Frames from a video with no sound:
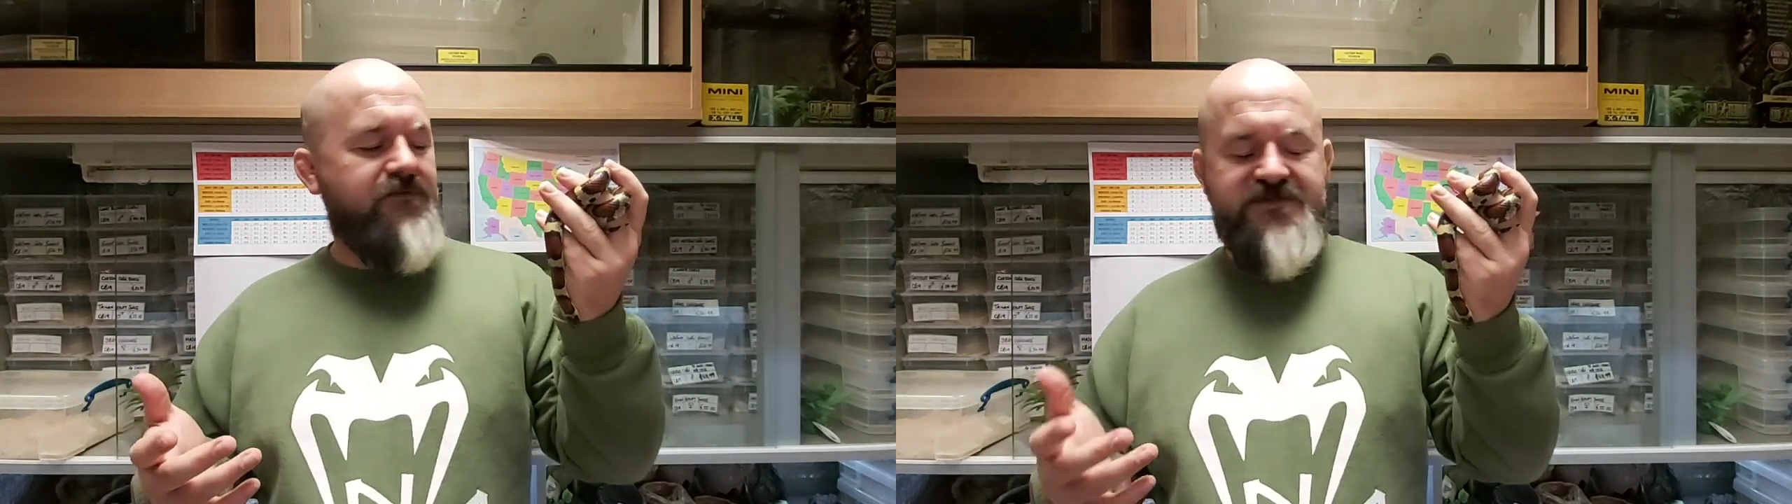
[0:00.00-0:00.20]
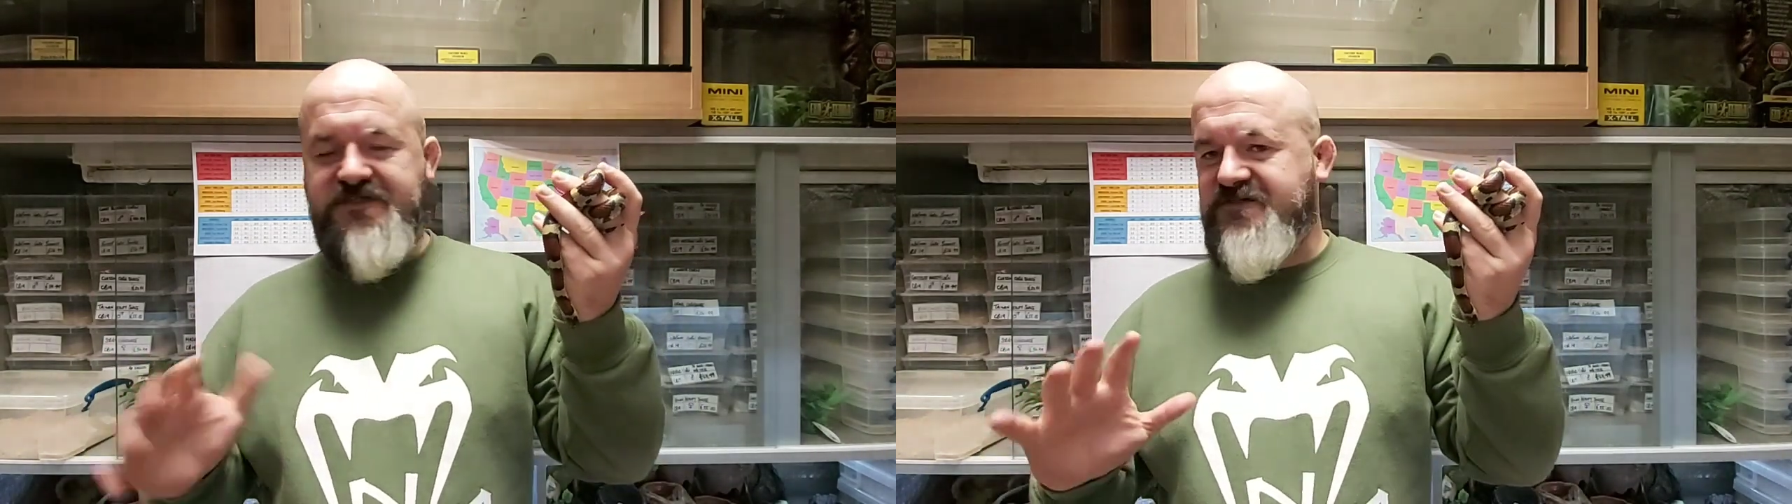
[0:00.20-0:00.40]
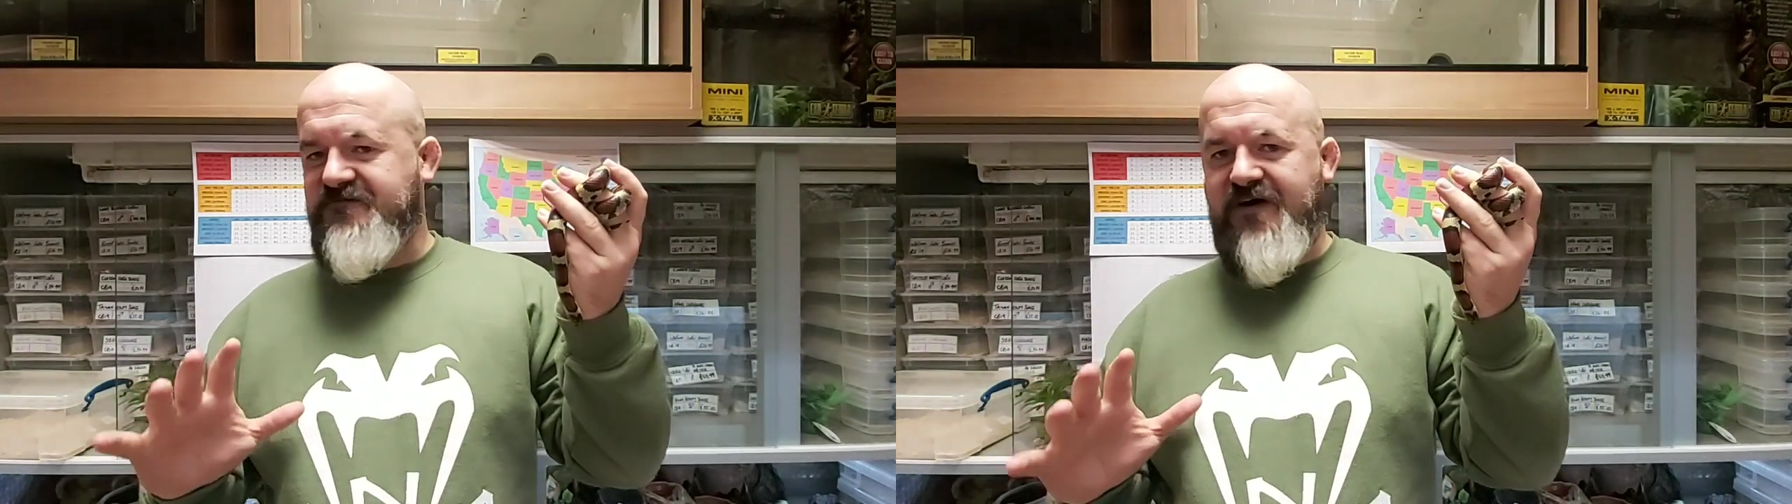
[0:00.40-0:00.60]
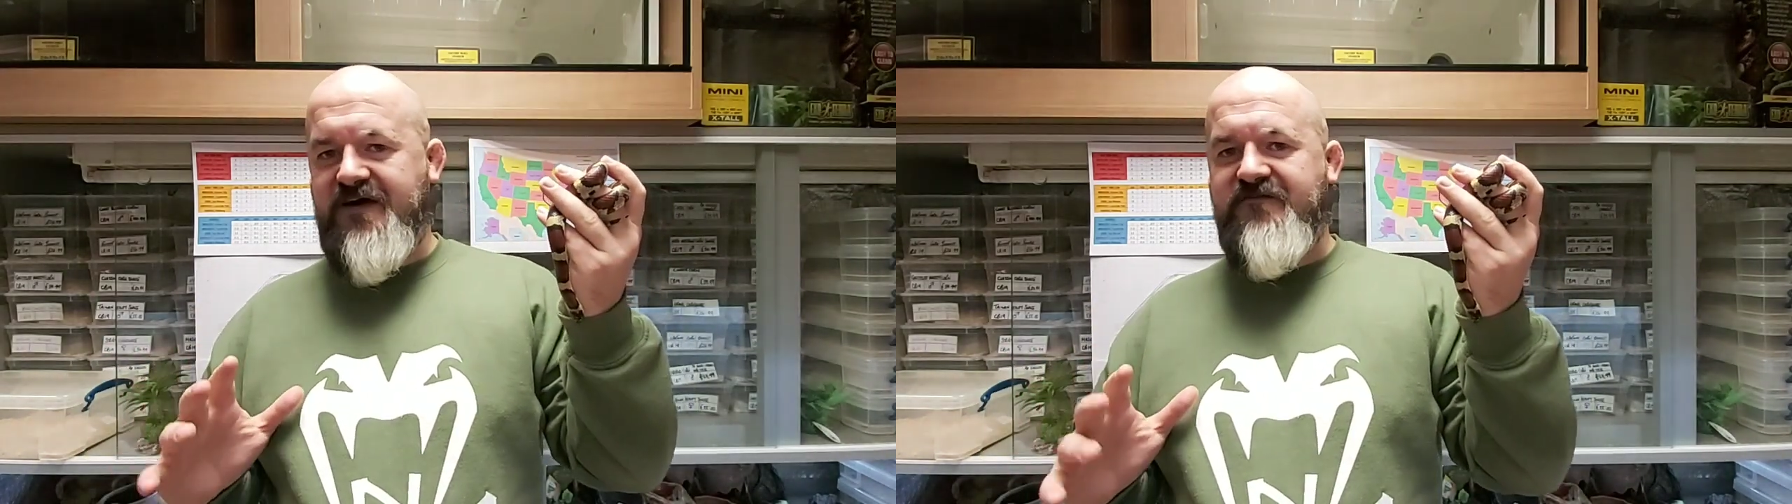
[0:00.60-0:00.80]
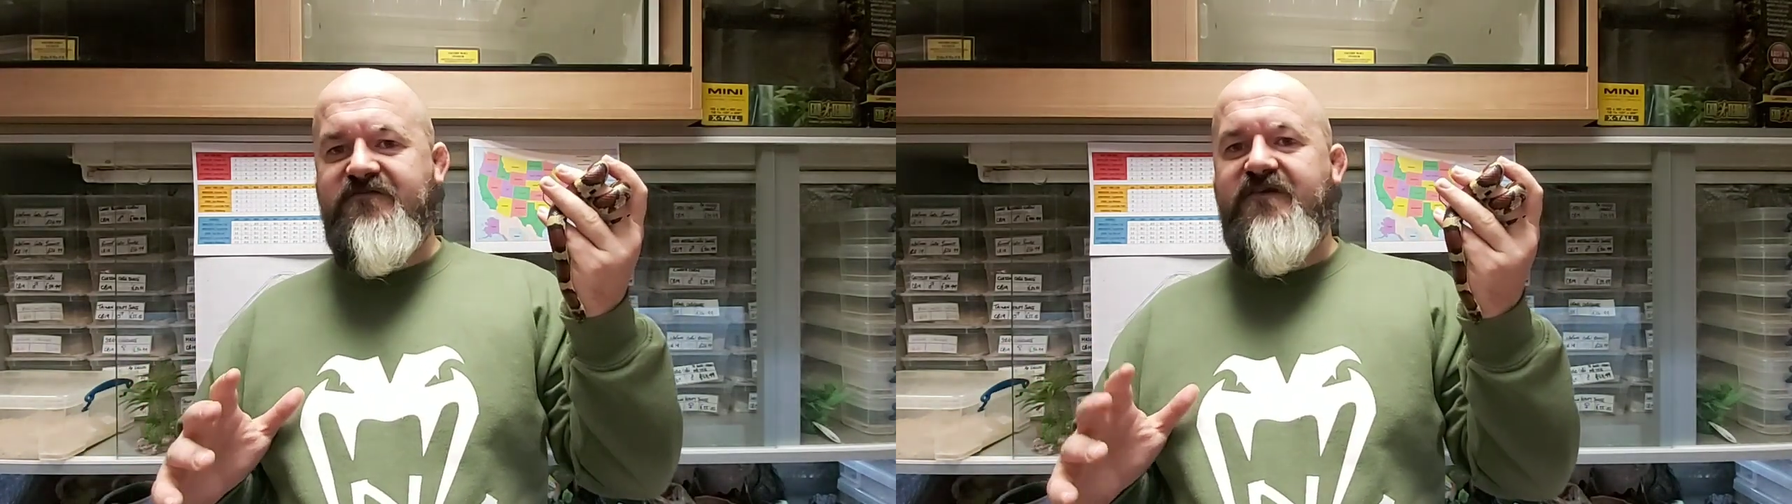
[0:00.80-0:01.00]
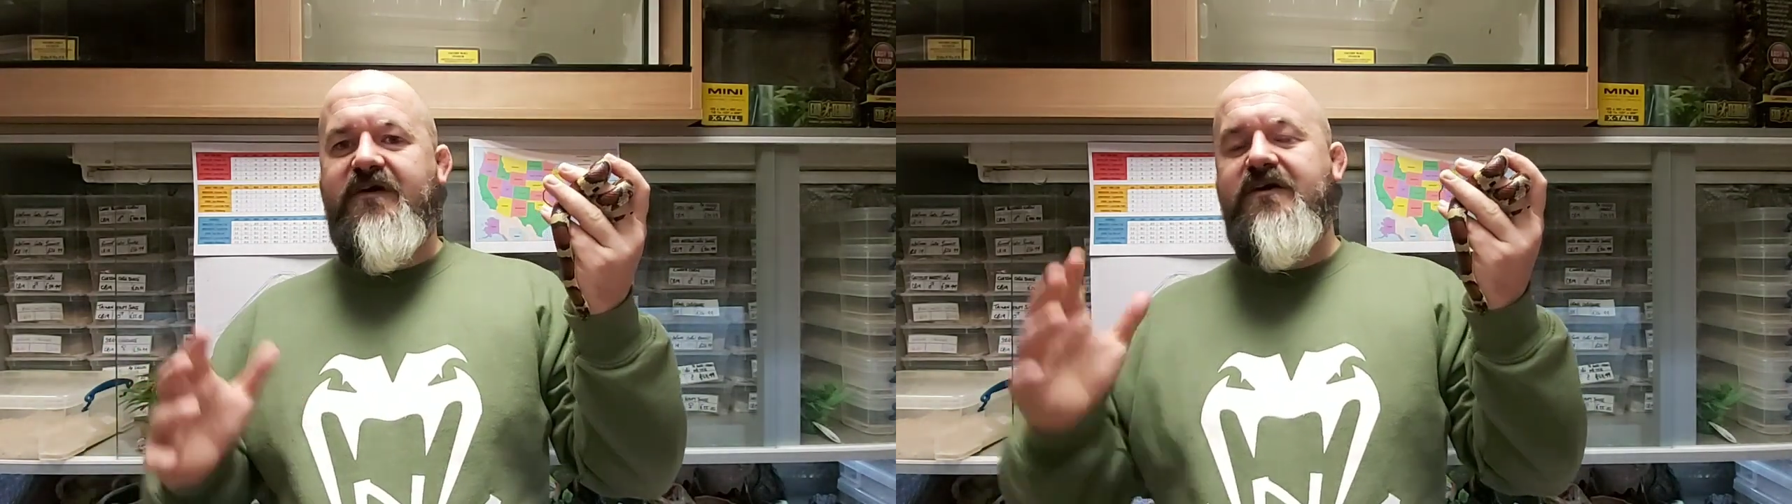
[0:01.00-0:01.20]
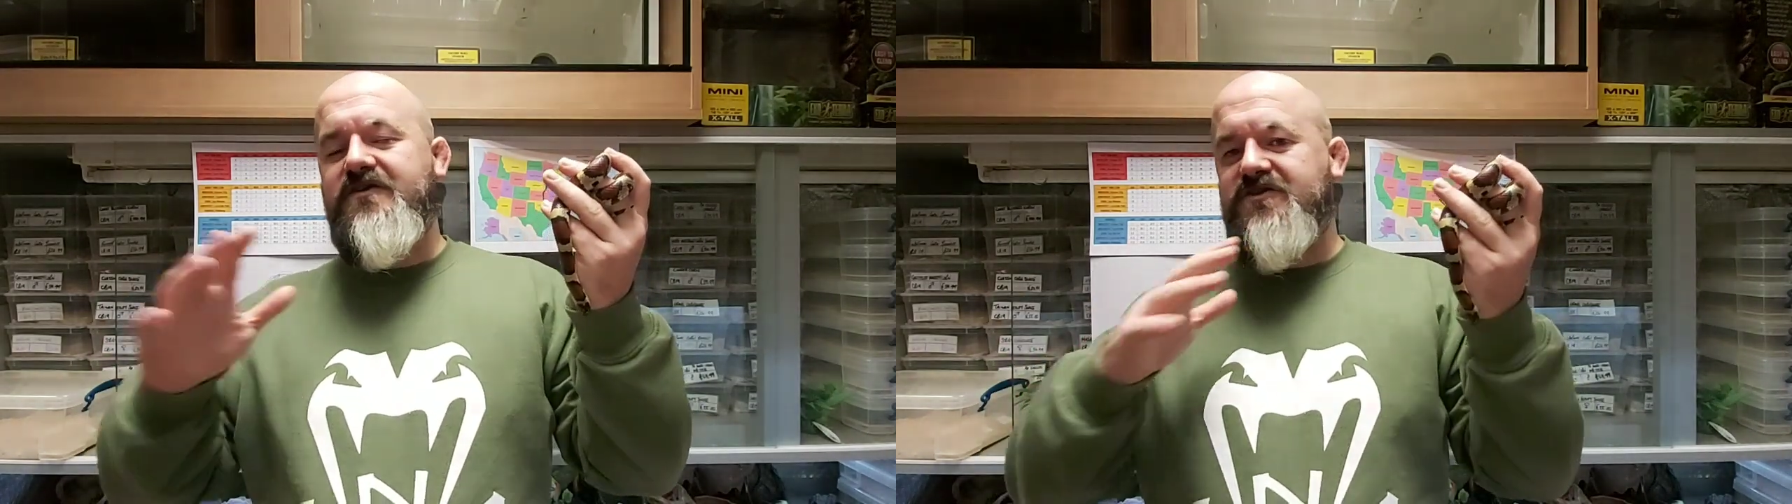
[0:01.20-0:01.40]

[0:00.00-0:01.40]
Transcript: which is fine for